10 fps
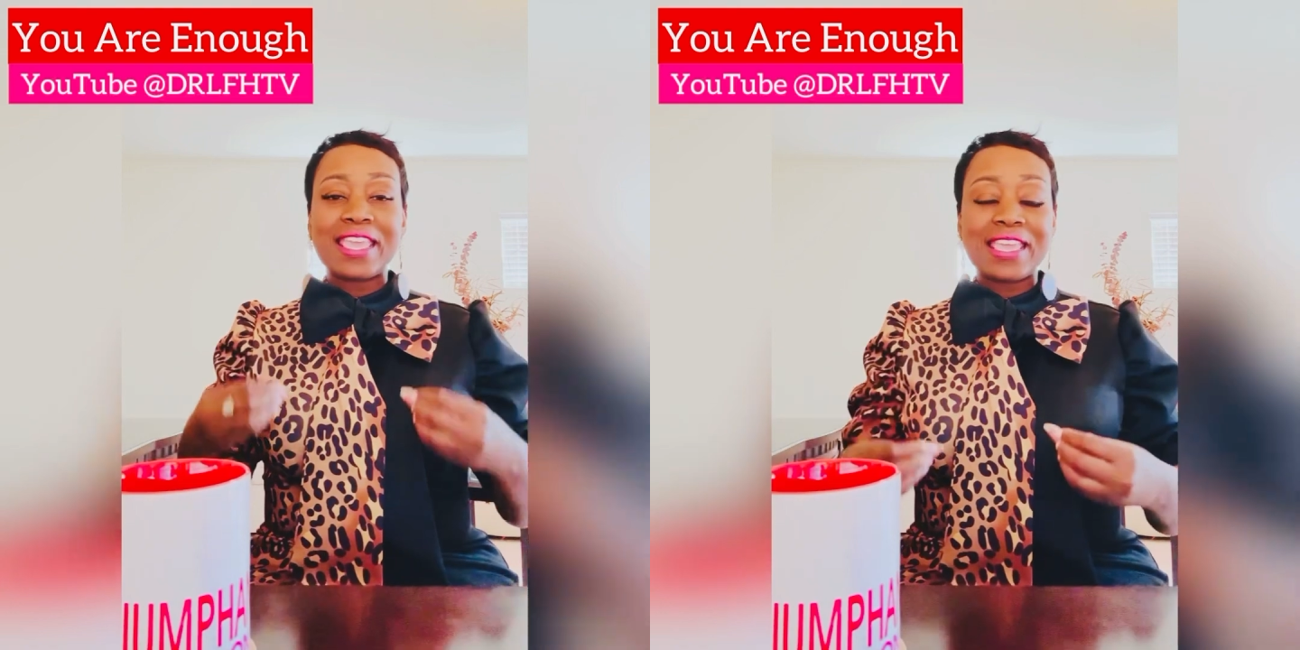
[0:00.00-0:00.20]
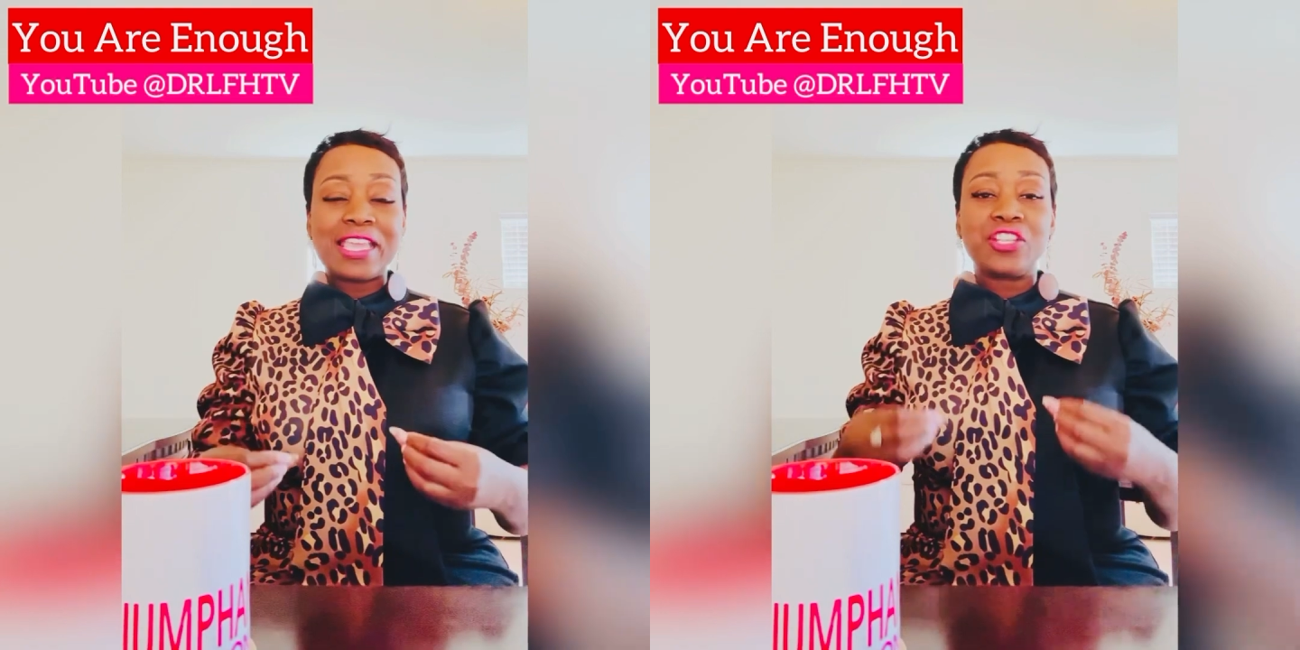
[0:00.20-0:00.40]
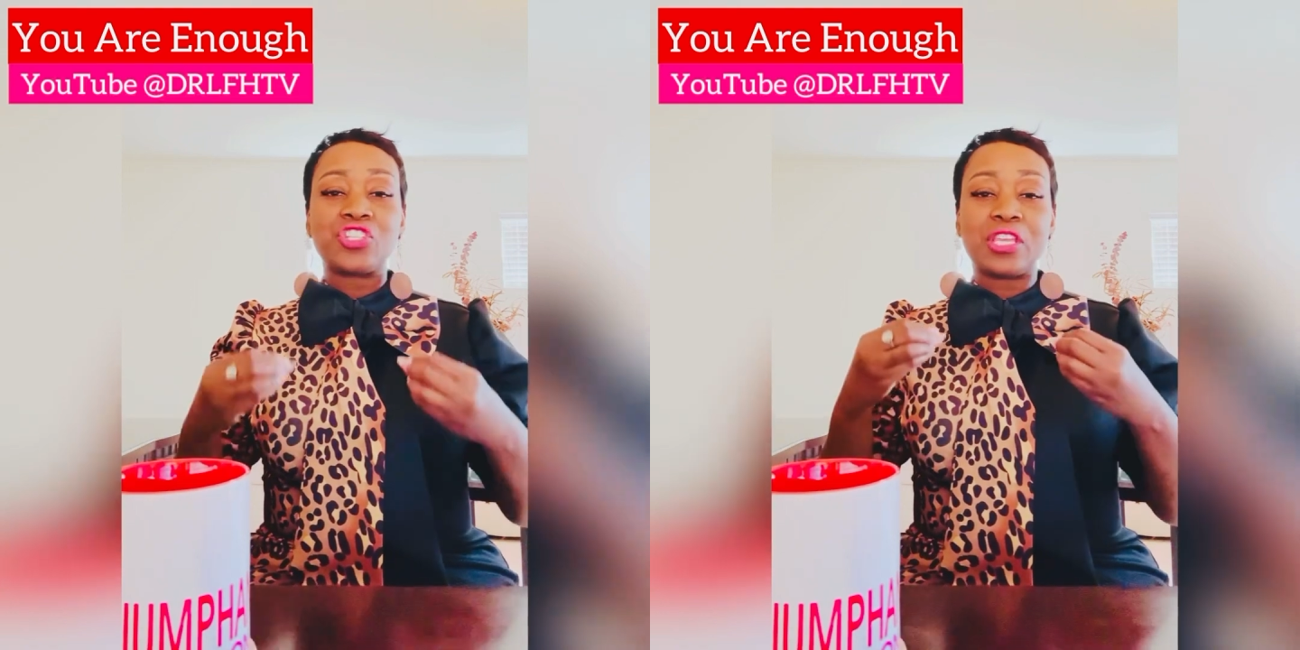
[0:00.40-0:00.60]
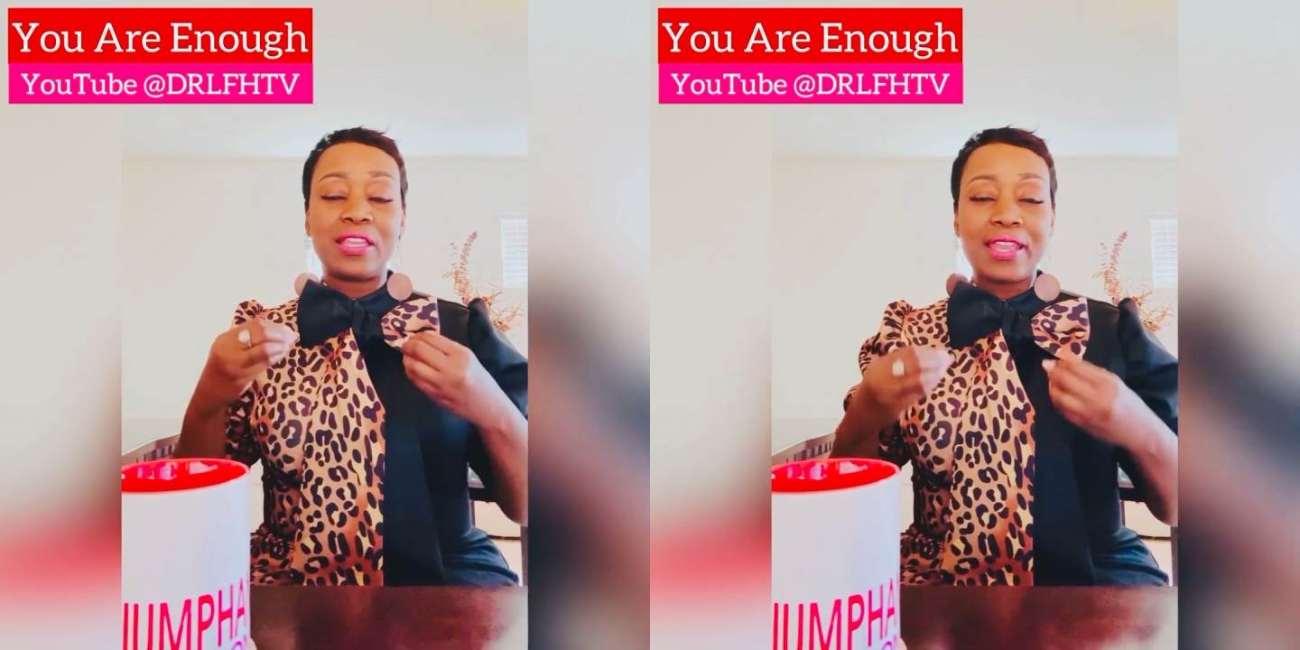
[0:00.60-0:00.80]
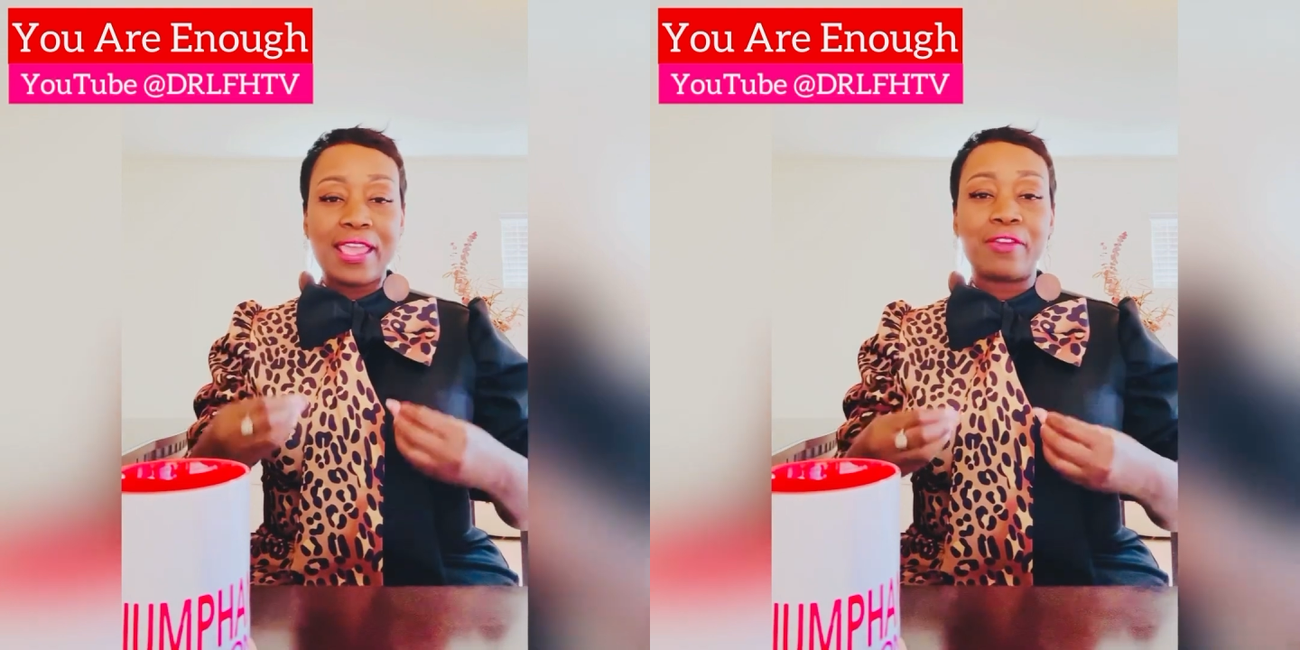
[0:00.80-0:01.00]
each
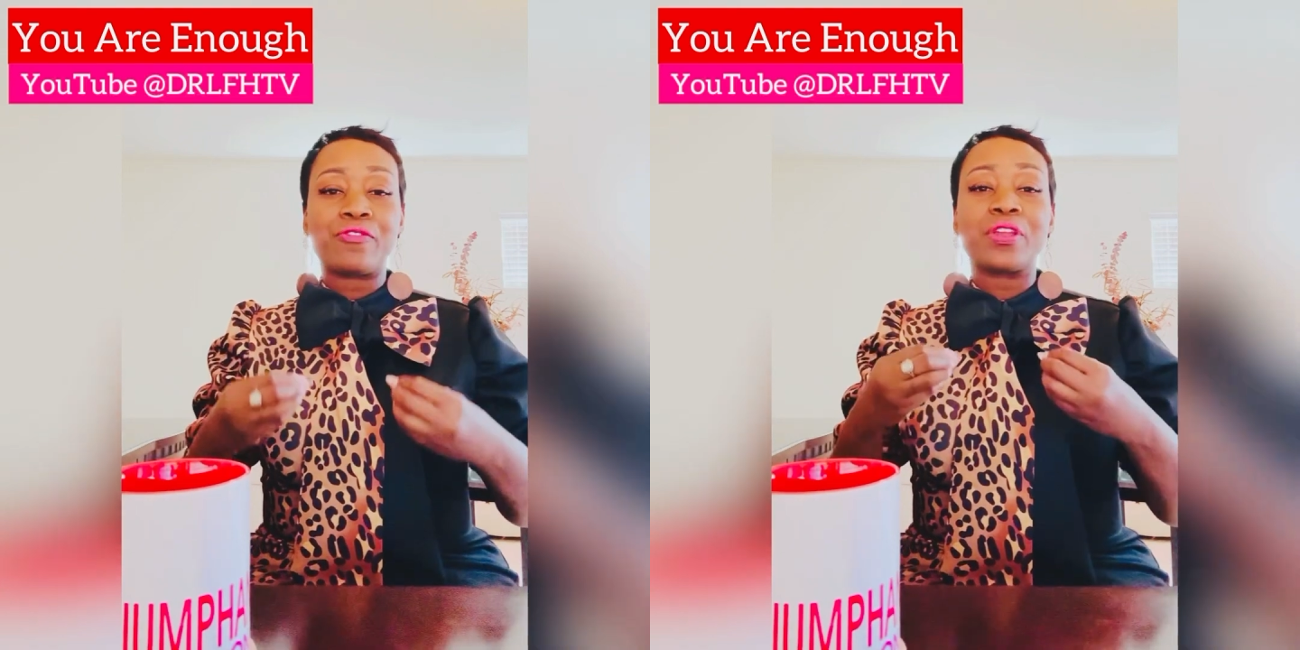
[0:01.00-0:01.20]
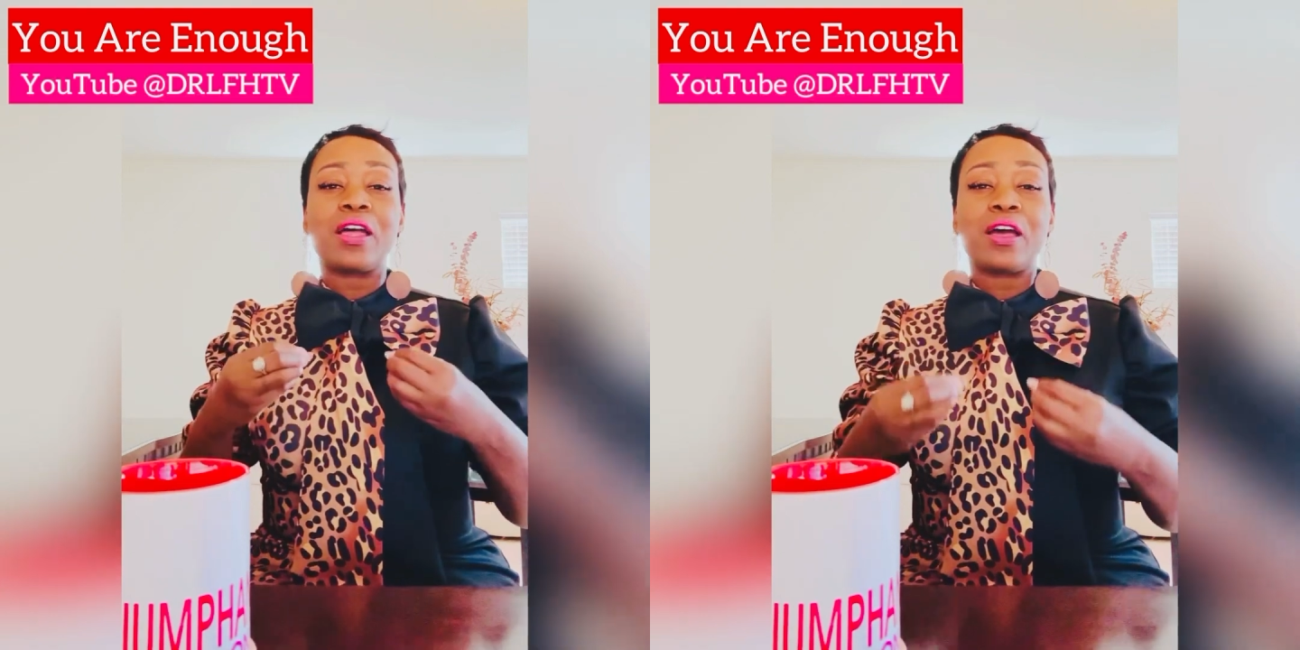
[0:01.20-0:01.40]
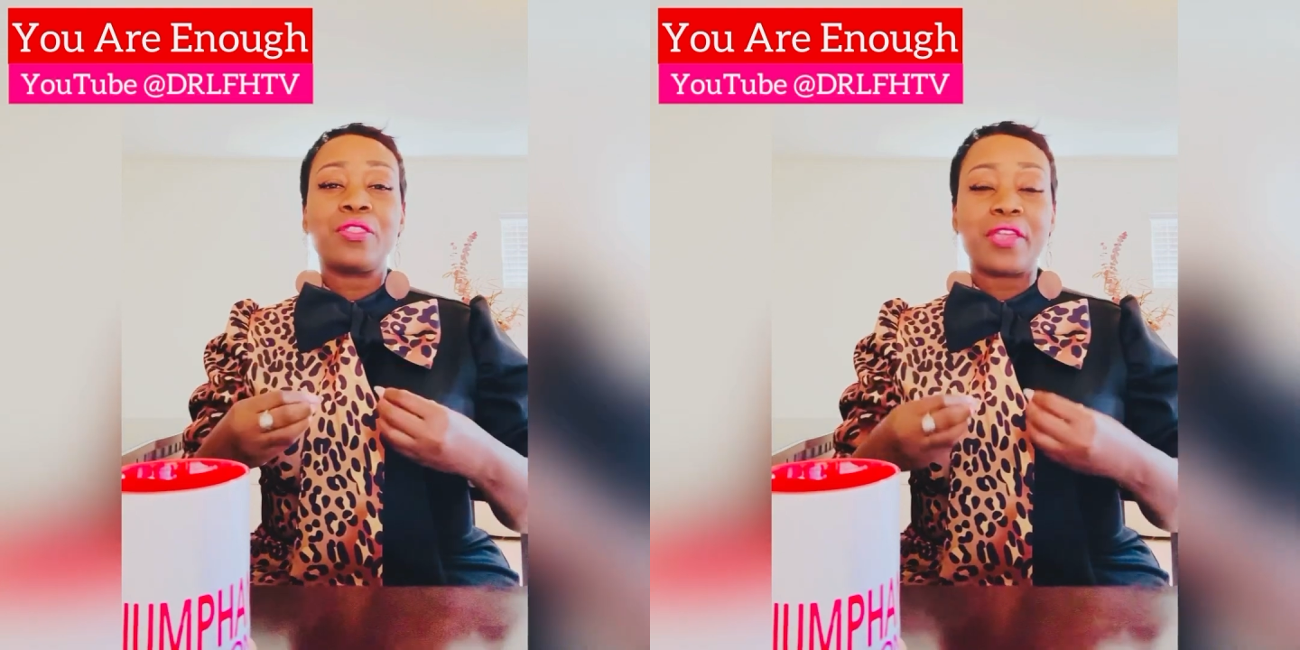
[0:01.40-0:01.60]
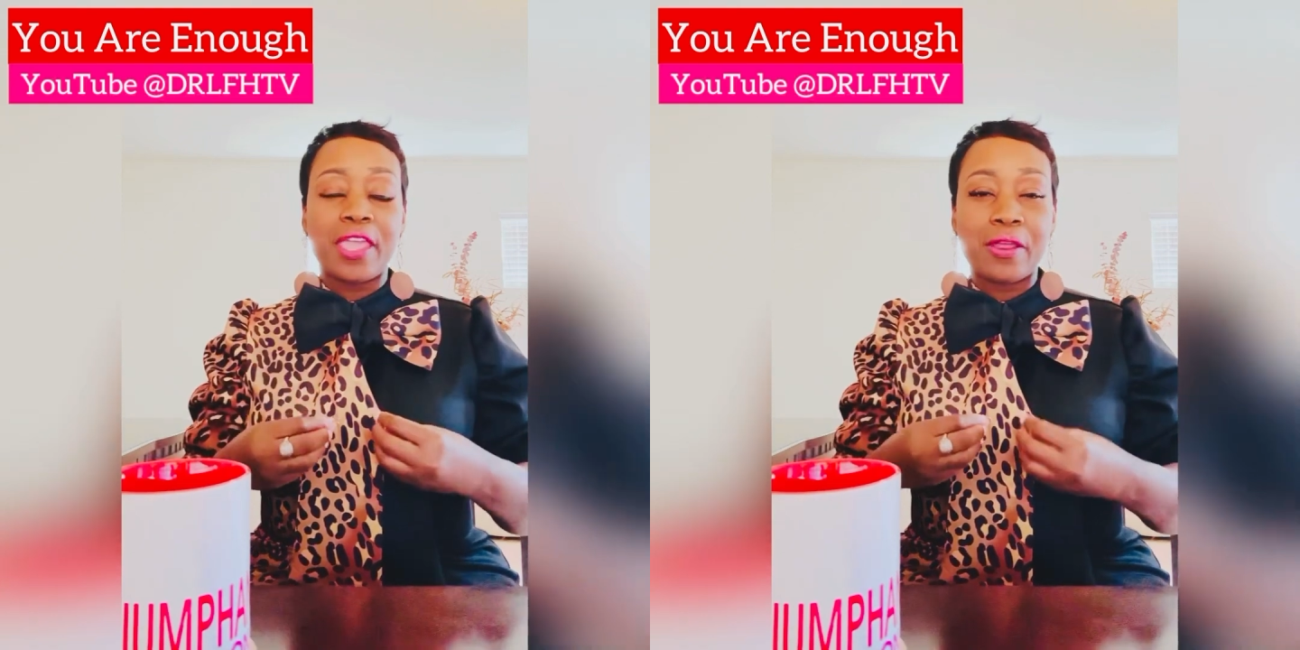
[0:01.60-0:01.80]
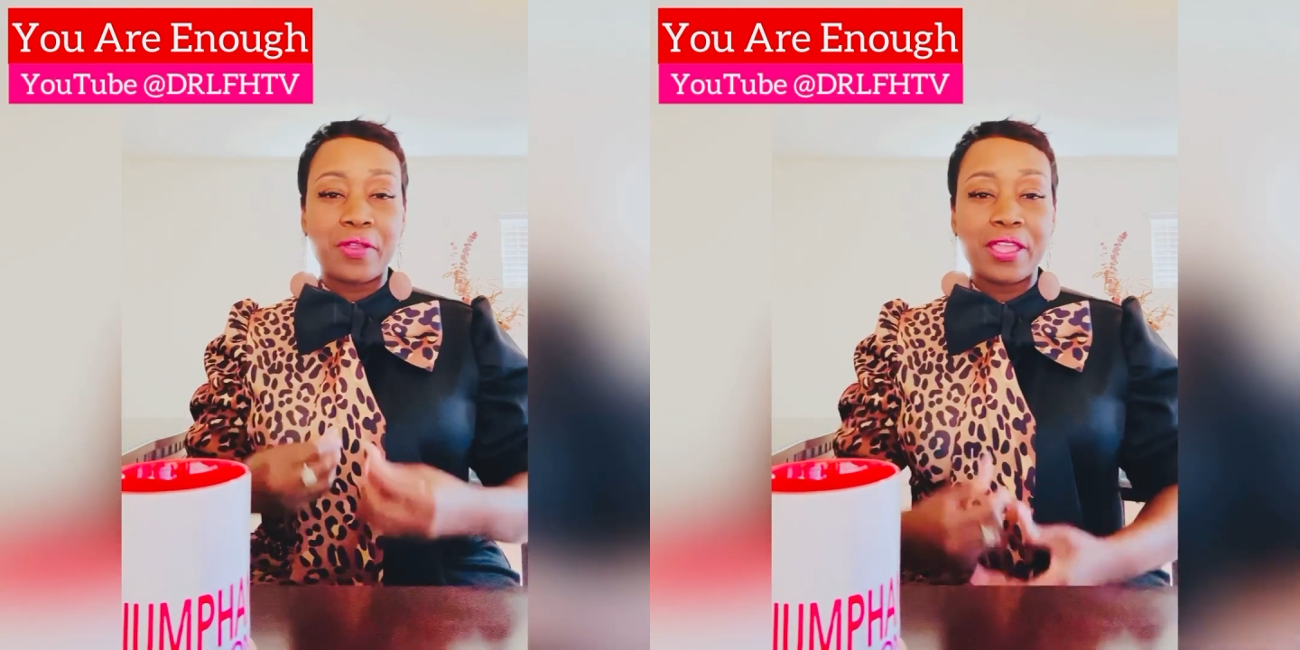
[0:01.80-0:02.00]
and every other
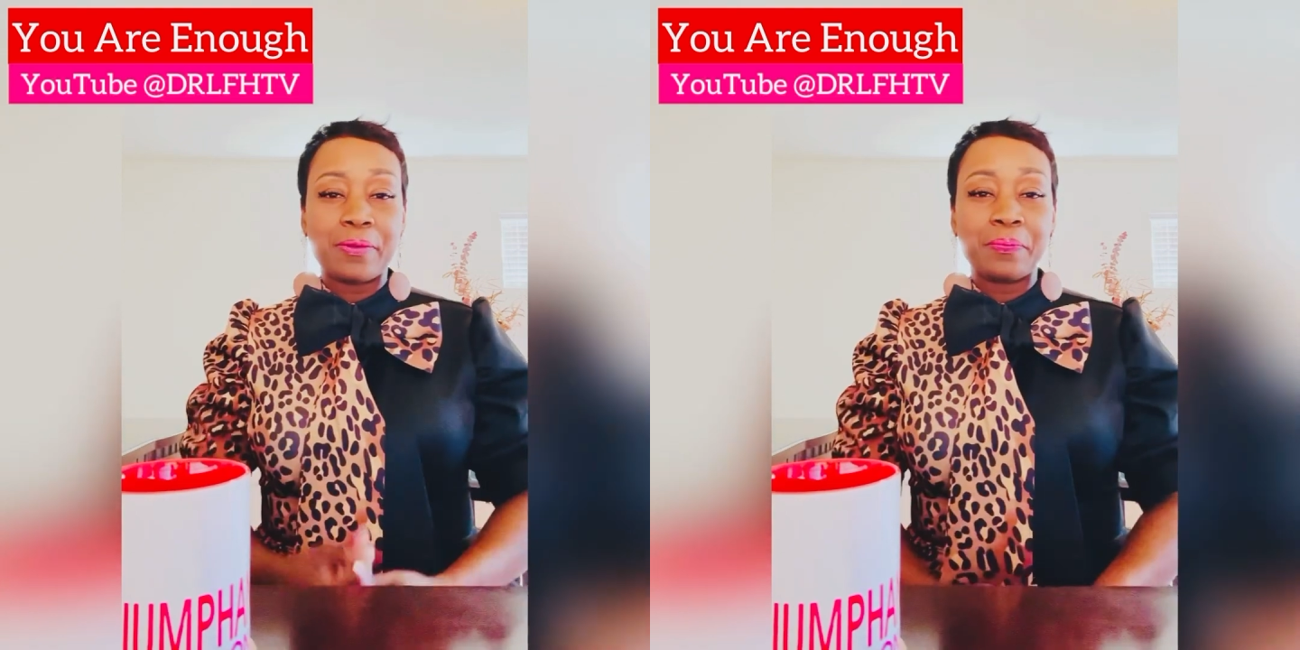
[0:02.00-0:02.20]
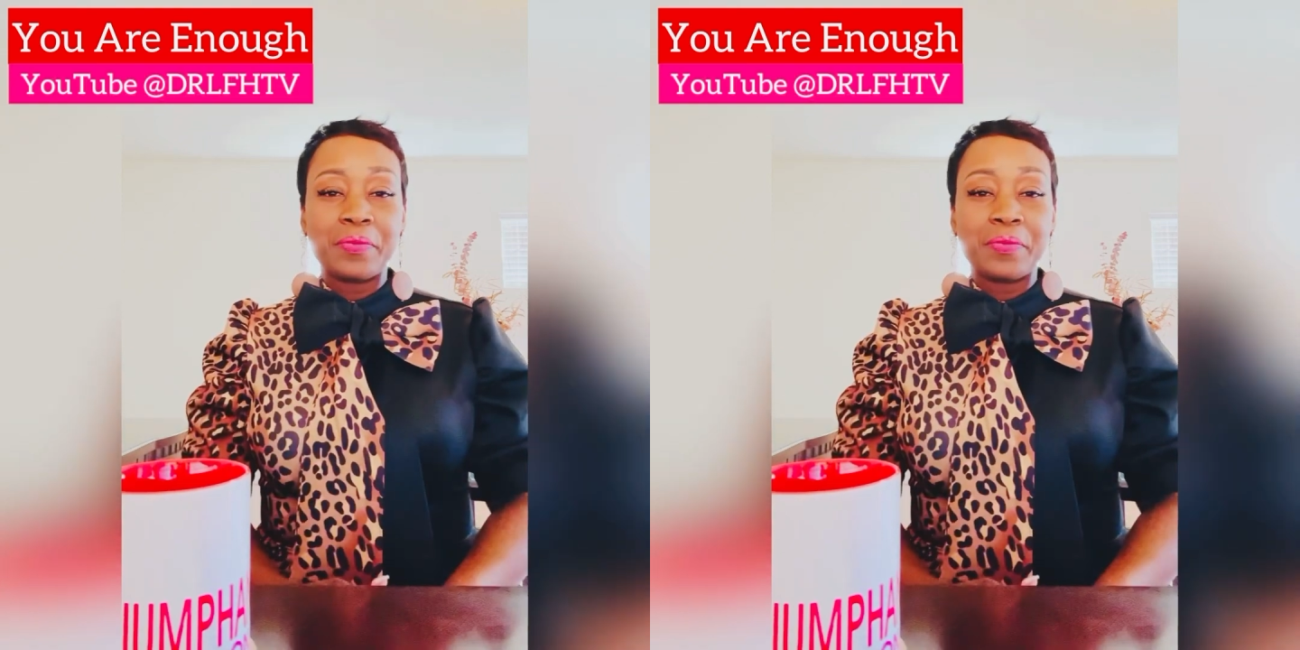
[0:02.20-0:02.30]
area.